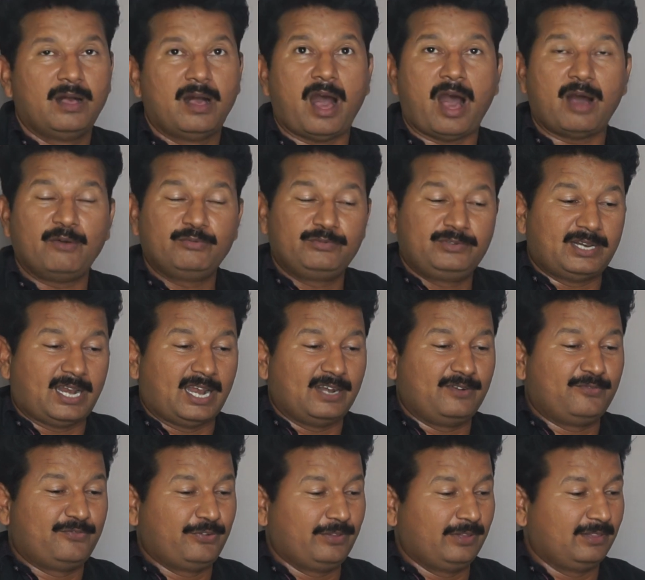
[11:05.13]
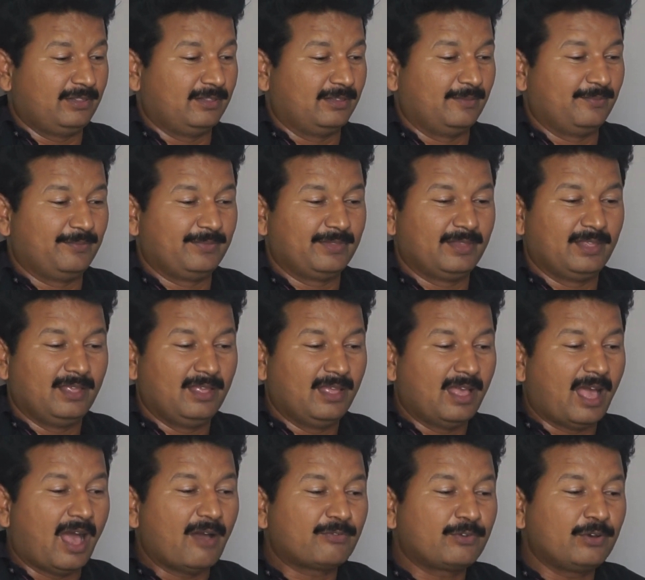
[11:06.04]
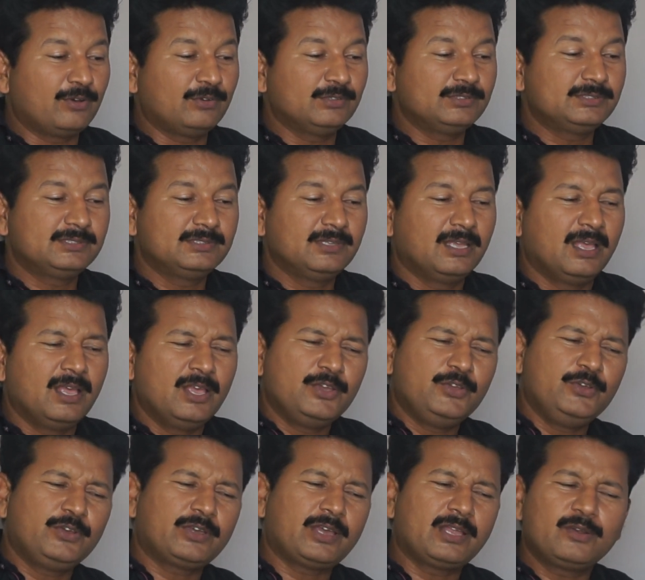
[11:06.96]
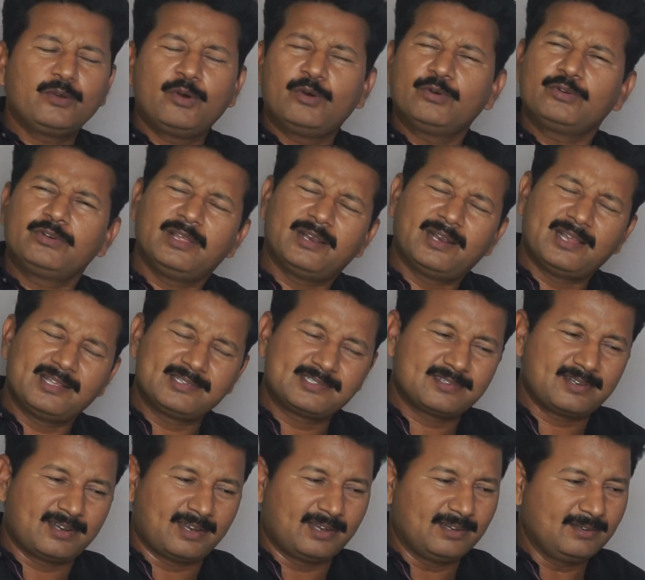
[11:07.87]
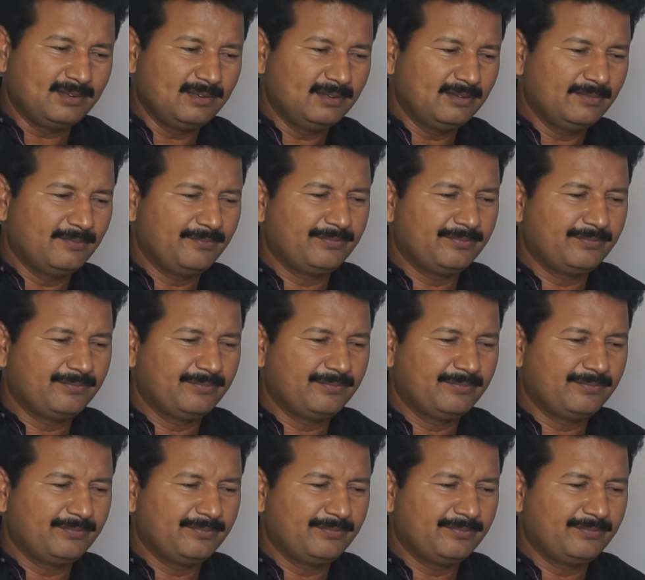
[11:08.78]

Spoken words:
How dreadful. Of course, you can go to a restaurant.